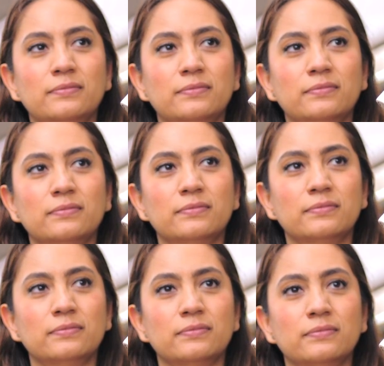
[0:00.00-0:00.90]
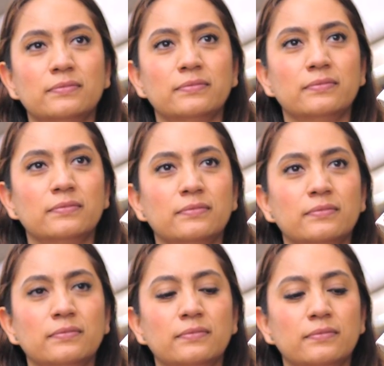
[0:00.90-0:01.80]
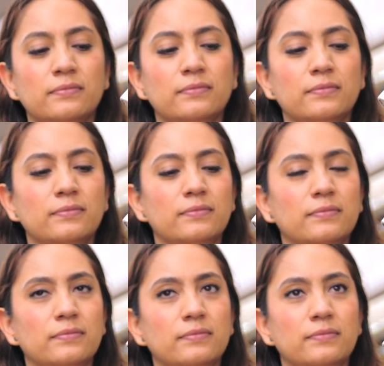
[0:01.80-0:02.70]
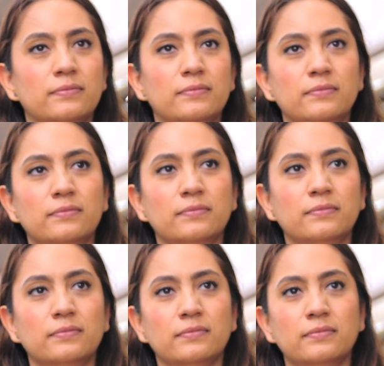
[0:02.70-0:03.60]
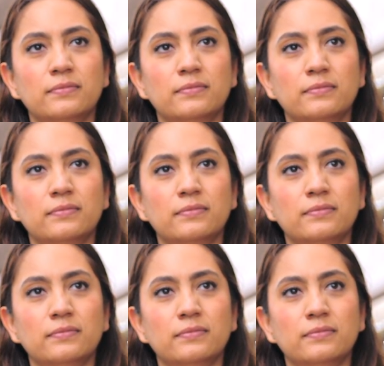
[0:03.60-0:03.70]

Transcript: (not speaking)